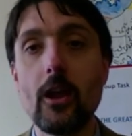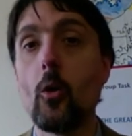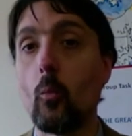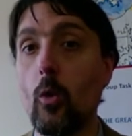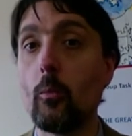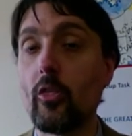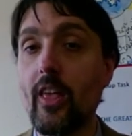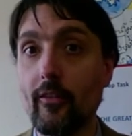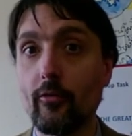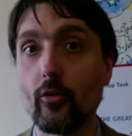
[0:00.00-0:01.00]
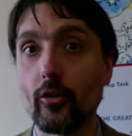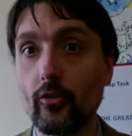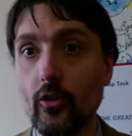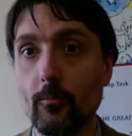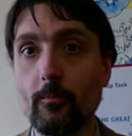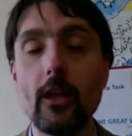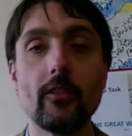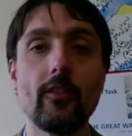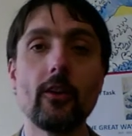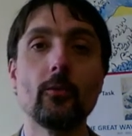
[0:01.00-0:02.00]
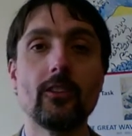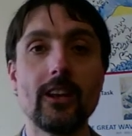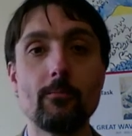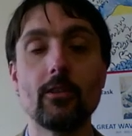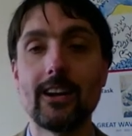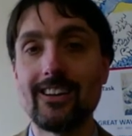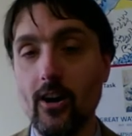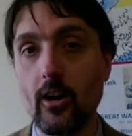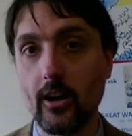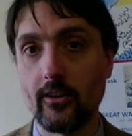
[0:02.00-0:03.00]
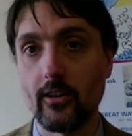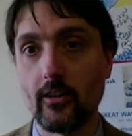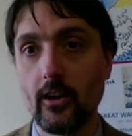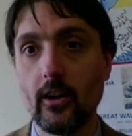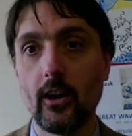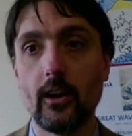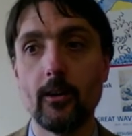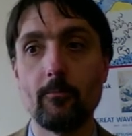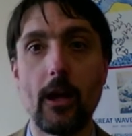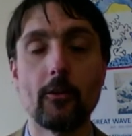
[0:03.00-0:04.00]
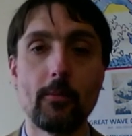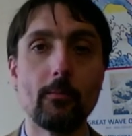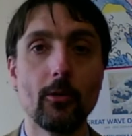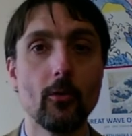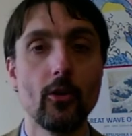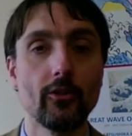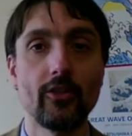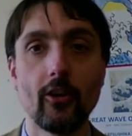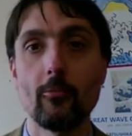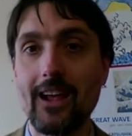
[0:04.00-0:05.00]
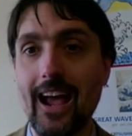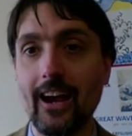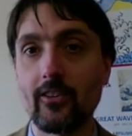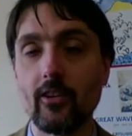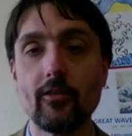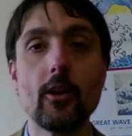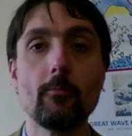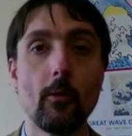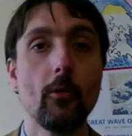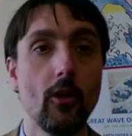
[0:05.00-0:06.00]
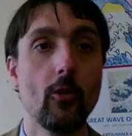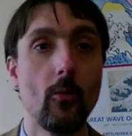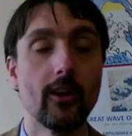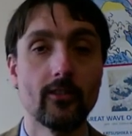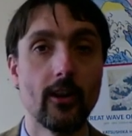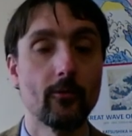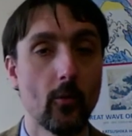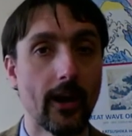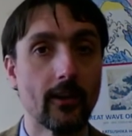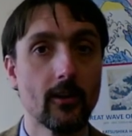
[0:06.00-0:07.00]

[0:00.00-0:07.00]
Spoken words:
One would therefore assume that these were deliberately targeted at people who were not terribly active, but were otherwise left-wing,